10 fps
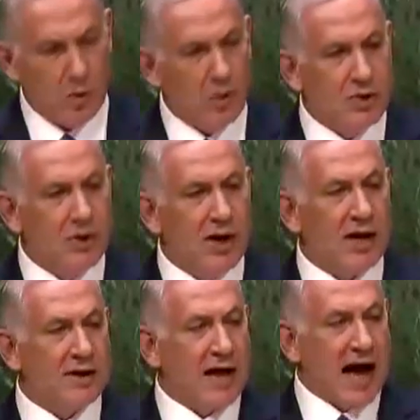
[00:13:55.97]
Would you
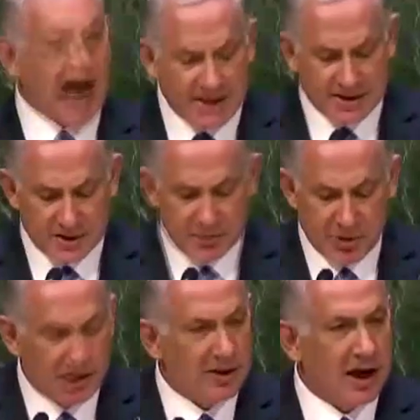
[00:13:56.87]
let ISIS
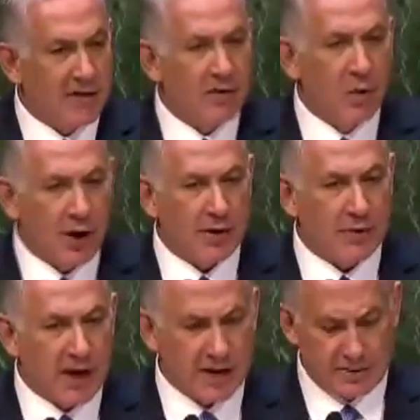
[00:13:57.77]
build a heavy water
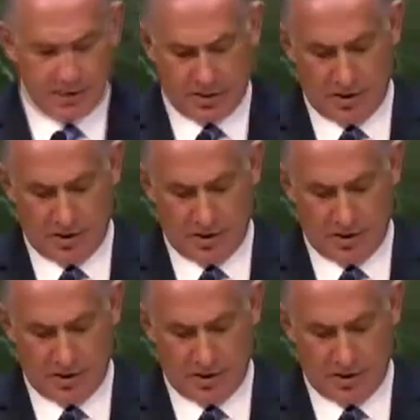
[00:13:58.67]
reactor?